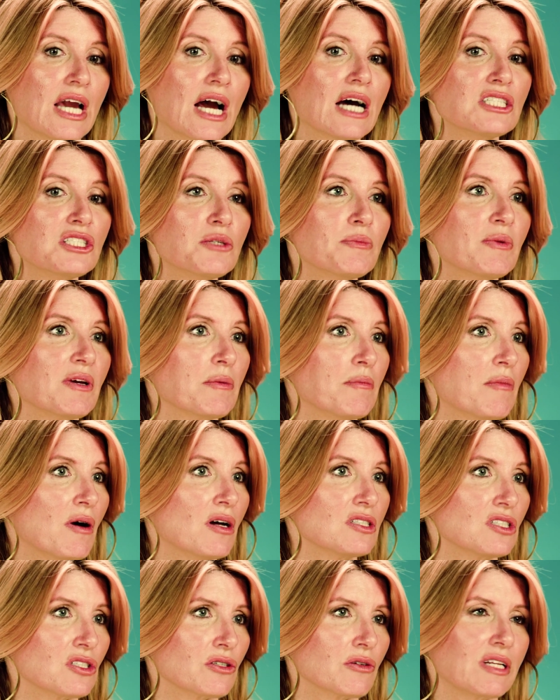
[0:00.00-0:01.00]
He had to be a
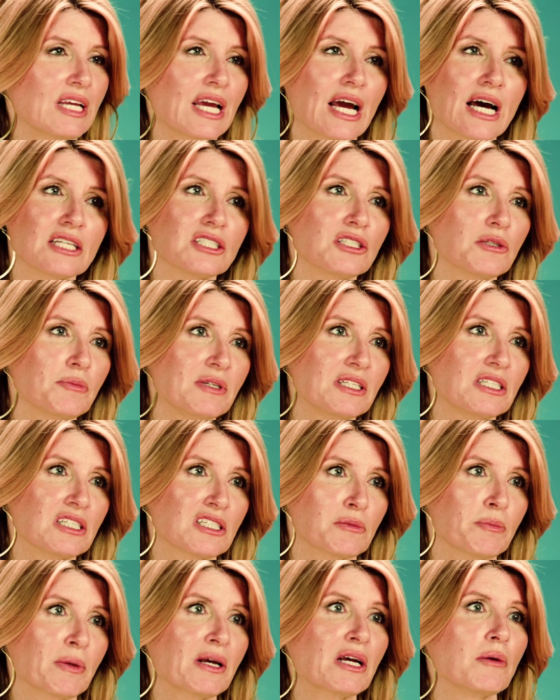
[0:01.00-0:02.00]
monster and he had to be
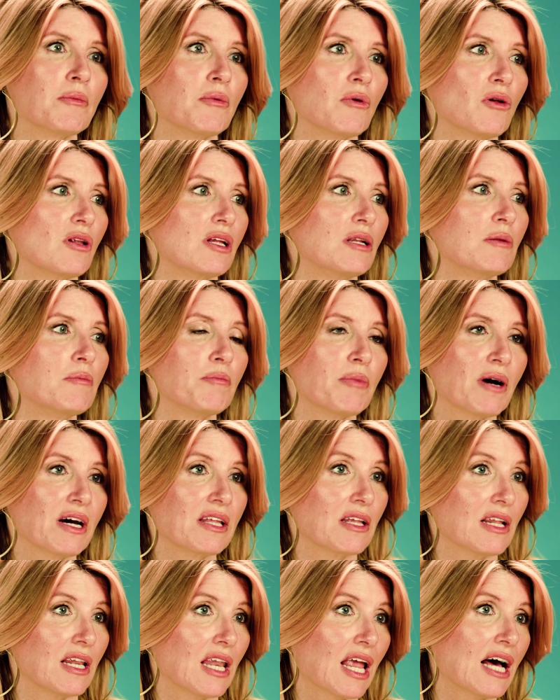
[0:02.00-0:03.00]
despicable. And
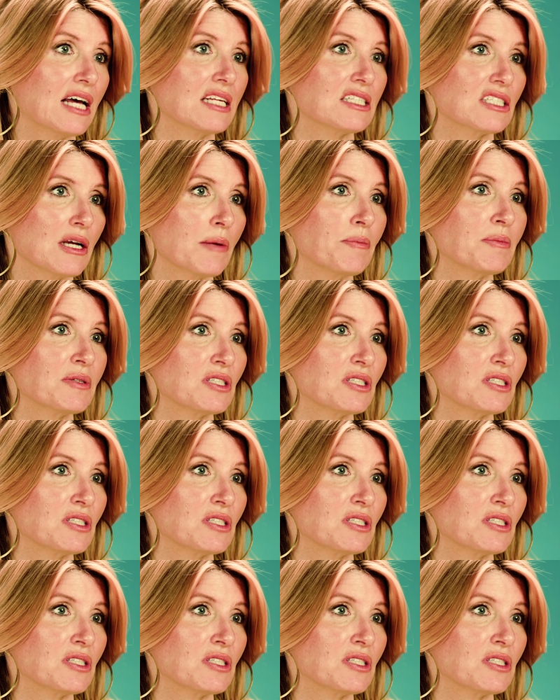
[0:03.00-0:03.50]
by the last